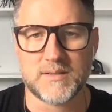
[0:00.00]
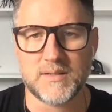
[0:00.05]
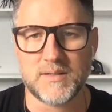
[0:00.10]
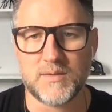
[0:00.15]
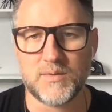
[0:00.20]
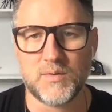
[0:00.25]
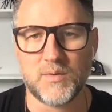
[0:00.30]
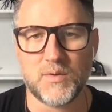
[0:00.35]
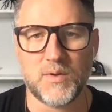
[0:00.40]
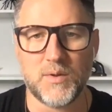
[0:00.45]

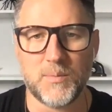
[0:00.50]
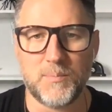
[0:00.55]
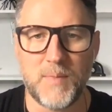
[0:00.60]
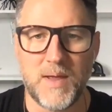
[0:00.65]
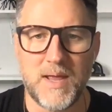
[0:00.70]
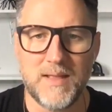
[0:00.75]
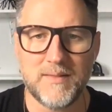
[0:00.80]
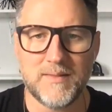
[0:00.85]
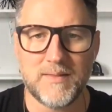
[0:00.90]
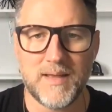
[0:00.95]
And the
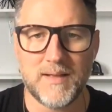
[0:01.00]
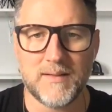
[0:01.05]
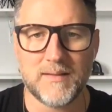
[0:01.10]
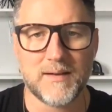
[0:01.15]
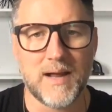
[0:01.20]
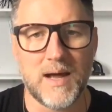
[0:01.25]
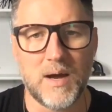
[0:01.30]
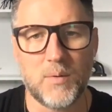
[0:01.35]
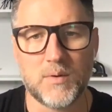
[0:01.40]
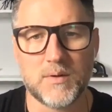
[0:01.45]
main thing
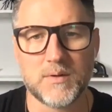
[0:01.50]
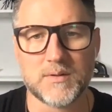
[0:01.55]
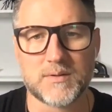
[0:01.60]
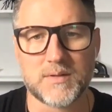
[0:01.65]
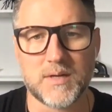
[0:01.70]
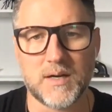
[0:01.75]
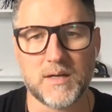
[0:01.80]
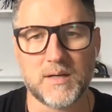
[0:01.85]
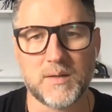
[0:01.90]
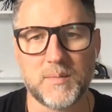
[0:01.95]
that I wanted to
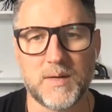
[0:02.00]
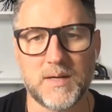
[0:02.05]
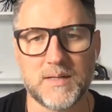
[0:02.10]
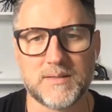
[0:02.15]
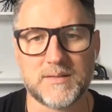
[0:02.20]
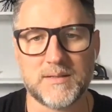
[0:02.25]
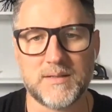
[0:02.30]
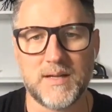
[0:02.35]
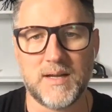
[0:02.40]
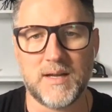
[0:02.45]
talk about
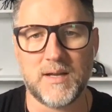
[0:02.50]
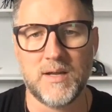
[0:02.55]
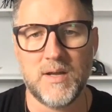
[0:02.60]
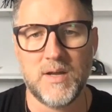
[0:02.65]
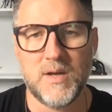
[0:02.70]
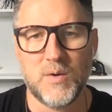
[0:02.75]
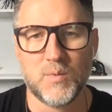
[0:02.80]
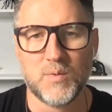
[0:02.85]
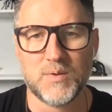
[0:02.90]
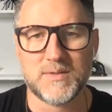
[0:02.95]
today
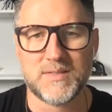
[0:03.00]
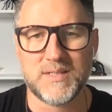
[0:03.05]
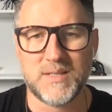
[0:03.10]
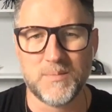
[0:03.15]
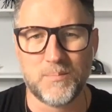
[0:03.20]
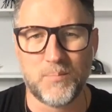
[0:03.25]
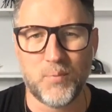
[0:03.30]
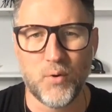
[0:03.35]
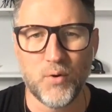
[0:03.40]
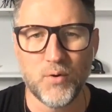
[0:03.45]
was the
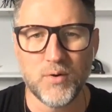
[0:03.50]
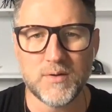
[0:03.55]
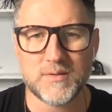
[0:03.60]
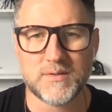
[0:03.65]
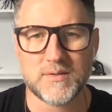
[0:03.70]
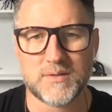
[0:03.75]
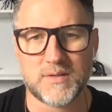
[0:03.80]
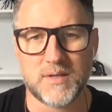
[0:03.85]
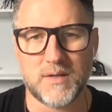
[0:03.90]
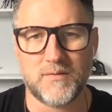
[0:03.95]

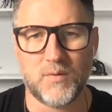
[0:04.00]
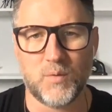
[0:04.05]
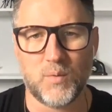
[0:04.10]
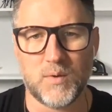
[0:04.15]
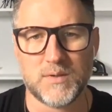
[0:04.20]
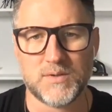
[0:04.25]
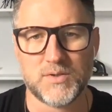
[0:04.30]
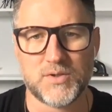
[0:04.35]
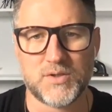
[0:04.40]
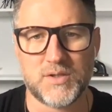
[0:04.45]
importance of a
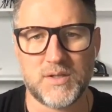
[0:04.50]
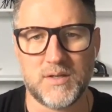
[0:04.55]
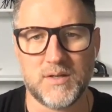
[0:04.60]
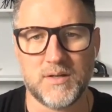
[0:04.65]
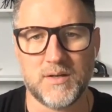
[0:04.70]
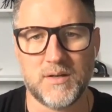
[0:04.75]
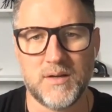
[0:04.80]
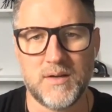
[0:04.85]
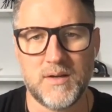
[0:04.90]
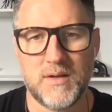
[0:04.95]

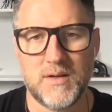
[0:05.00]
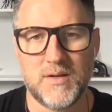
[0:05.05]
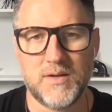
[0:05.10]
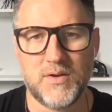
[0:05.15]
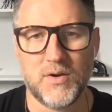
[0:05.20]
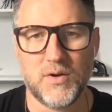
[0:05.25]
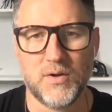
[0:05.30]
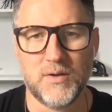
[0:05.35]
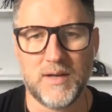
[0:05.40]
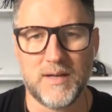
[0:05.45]
one-sheeter. You
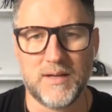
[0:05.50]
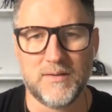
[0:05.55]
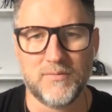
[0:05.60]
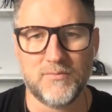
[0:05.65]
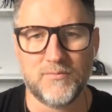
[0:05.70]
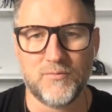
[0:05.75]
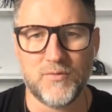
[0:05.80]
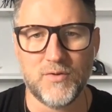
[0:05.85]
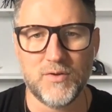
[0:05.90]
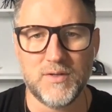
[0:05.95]
know, like
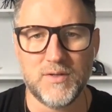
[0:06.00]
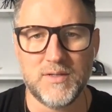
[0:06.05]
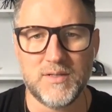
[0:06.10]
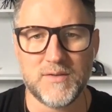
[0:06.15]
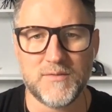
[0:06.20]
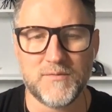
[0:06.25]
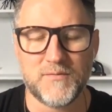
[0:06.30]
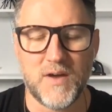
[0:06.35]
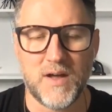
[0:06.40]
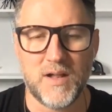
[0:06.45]
really
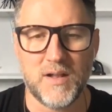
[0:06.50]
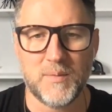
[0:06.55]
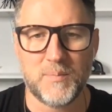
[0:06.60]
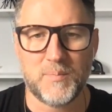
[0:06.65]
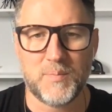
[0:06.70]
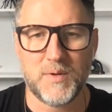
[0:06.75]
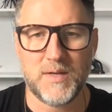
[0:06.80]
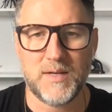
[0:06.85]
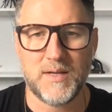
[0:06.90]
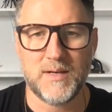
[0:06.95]

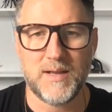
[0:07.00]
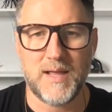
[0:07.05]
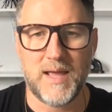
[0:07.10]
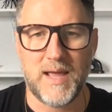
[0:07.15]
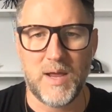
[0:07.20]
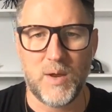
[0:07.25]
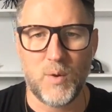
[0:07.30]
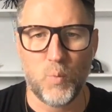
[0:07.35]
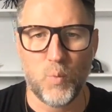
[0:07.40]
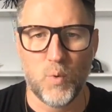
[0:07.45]
developing
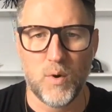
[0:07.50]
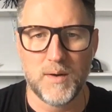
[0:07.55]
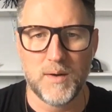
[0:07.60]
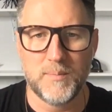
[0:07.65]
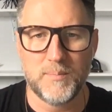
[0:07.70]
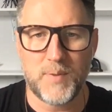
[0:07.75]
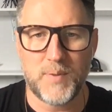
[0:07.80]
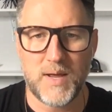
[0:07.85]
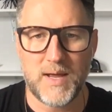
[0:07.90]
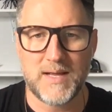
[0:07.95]
a
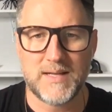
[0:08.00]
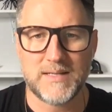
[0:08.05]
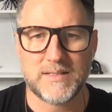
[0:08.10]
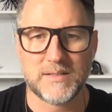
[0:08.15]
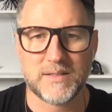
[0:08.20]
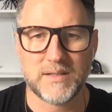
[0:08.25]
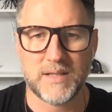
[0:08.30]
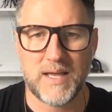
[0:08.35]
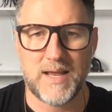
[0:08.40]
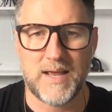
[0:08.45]

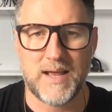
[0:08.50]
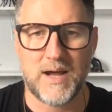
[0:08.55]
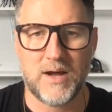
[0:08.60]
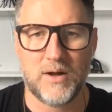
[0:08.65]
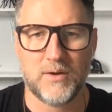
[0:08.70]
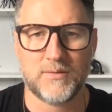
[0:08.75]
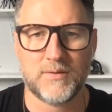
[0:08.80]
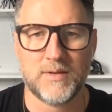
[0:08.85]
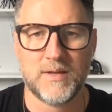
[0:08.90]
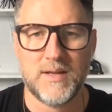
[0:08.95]
one-page
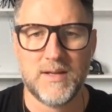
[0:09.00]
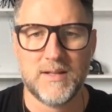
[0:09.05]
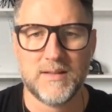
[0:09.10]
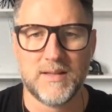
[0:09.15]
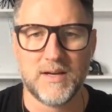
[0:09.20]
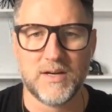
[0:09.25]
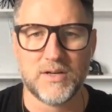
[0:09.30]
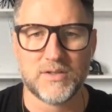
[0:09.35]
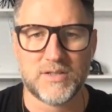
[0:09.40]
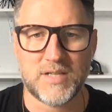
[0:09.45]
layout
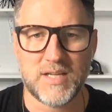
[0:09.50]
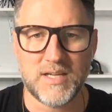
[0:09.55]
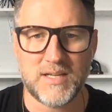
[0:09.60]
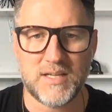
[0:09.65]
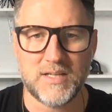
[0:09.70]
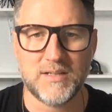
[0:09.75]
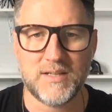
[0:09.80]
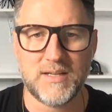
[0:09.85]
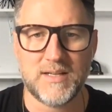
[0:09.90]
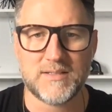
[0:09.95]
that
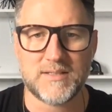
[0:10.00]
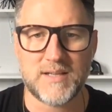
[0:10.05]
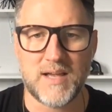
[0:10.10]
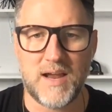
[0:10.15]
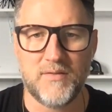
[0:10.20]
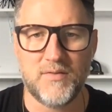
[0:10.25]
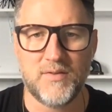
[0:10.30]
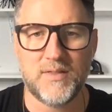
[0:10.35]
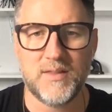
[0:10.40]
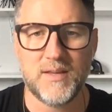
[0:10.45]
articulates
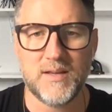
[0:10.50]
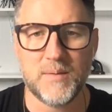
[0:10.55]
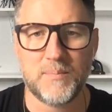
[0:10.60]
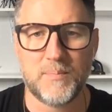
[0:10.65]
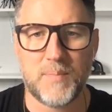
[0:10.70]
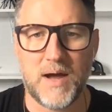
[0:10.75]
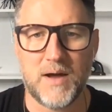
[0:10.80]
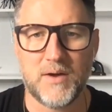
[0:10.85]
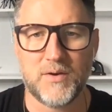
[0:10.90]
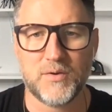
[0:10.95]
everything
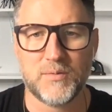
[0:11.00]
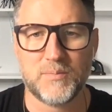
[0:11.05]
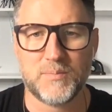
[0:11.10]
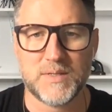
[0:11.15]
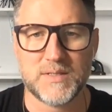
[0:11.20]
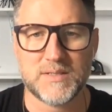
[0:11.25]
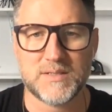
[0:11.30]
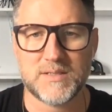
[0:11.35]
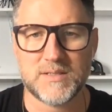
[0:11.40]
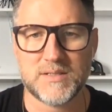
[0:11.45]
about your
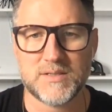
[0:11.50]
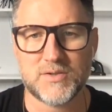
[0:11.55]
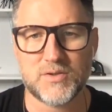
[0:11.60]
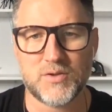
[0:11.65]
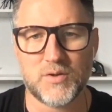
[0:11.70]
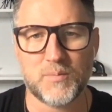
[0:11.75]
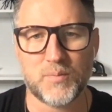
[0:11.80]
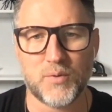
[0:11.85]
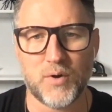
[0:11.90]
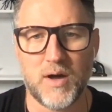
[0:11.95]
business or
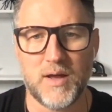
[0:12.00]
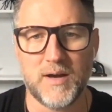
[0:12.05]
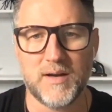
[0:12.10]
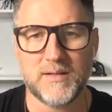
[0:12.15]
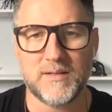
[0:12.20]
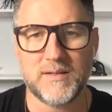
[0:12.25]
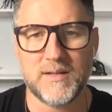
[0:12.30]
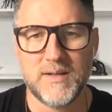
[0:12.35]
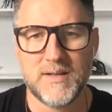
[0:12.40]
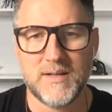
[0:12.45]
your
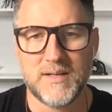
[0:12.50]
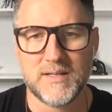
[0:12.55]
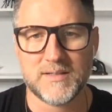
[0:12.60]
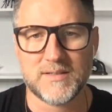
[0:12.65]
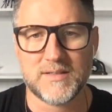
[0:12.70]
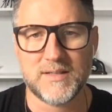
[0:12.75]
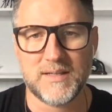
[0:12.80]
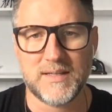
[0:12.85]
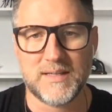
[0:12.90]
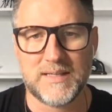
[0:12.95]
product is
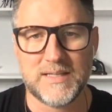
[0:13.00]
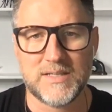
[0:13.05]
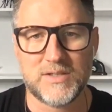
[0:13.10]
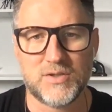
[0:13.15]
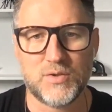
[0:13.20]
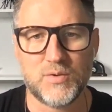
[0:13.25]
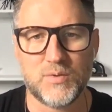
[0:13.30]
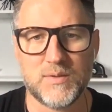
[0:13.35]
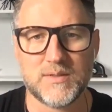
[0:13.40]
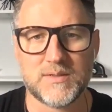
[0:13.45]
going to
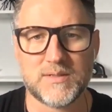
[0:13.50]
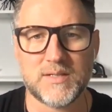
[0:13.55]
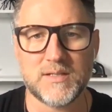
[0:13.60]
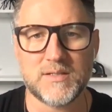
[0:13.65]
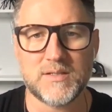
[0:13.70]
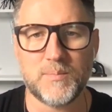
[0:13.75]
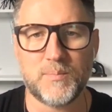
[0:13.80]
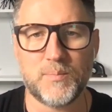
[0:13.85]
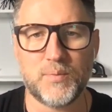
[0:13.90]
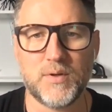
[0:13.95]
get you in
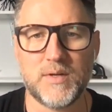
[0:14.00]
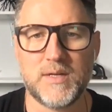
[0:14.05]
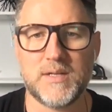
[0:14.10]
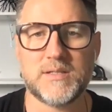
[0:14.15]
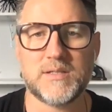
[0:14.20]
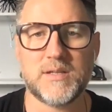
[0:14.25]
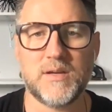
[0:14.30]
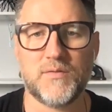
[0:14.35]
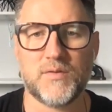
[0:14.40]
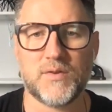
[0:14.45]
such a
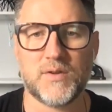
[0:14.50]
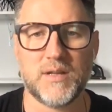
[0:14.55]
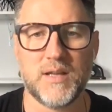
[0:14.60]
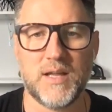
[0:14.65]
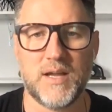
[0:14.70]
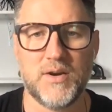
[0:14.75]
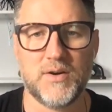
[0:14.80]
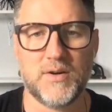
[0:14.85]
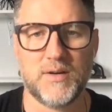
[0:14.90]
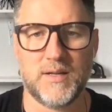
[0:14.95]
place of
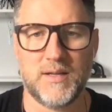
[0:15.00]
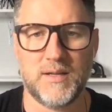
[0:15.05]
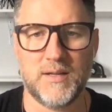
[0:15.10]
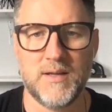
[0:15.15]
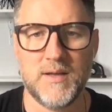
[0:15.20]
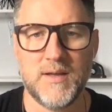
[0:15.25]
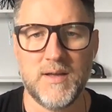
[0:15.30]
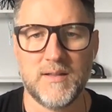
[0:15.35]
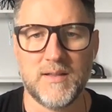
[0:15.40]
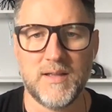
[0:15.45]
clarity
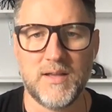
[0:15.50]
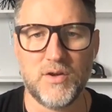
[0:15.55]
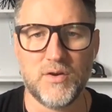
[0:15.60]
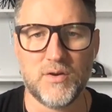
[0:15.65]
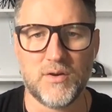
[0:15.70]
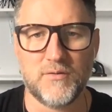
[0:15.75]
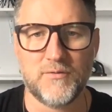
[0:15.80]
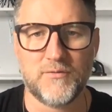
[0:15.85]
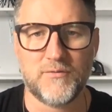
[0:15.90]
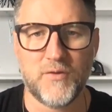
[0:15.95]
that you
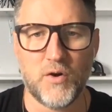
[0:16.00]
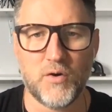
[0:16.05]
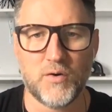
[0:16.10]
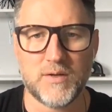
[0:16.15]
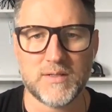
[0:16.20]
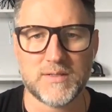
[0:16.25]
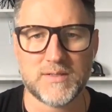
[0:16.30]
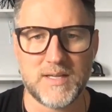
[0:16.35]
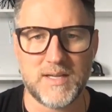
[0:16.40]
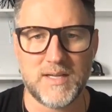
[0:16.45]
can
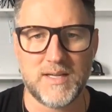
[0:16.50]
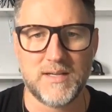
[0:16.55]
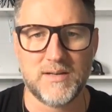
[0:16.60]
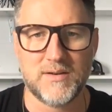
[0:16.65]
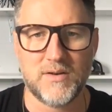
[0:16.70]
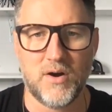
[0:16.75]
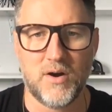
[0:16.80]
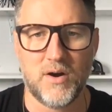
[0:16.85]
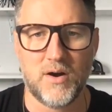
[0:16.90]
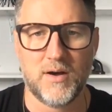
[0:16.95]
focus in
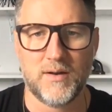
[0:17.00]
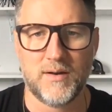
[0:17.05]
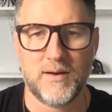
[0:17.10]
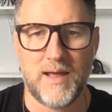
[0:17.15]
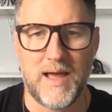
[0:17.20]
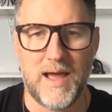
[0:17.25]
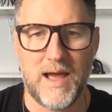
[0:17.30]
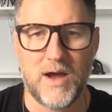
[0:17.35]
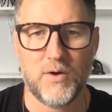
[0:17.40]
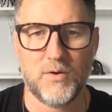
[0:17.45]
on
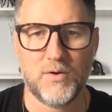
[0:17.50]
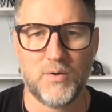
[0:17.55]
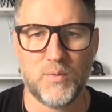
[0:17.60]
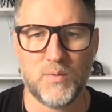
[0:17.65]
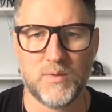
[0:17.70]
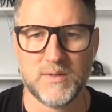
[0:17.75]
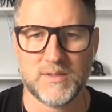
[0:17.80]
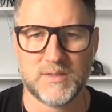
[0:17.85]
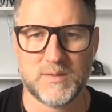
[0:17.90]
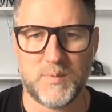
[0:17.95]
how you
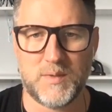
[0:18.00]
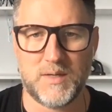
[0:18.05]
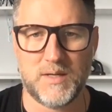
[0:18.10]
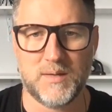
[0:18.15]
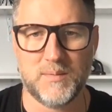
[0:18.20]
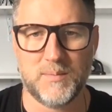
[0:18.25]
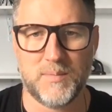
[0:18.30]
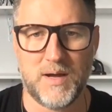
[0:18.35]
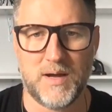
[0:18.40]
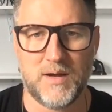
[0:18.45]
want to
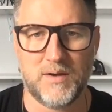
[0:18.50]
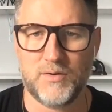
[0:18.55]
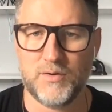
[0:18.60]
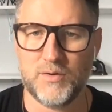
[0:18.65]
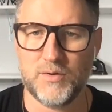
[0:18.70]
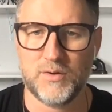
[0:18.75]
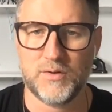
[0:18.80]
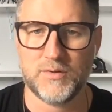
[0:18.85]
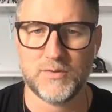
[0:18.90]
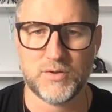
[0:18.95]
speak about
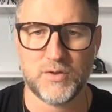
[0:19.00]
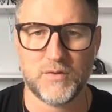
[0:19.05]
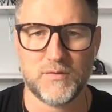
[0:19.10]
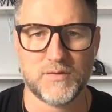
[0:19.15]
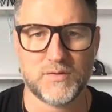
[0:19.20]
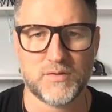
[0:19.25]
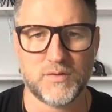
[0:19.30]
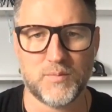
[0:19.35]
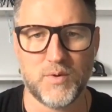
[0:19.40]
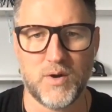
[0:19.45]
your
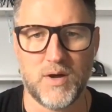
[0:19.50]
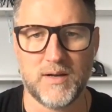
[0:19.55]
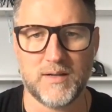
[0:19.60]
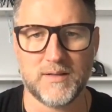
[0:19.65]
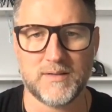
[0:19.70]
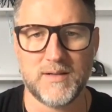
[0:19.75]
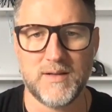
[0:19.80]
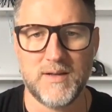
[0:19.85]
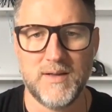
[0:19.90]
service or product.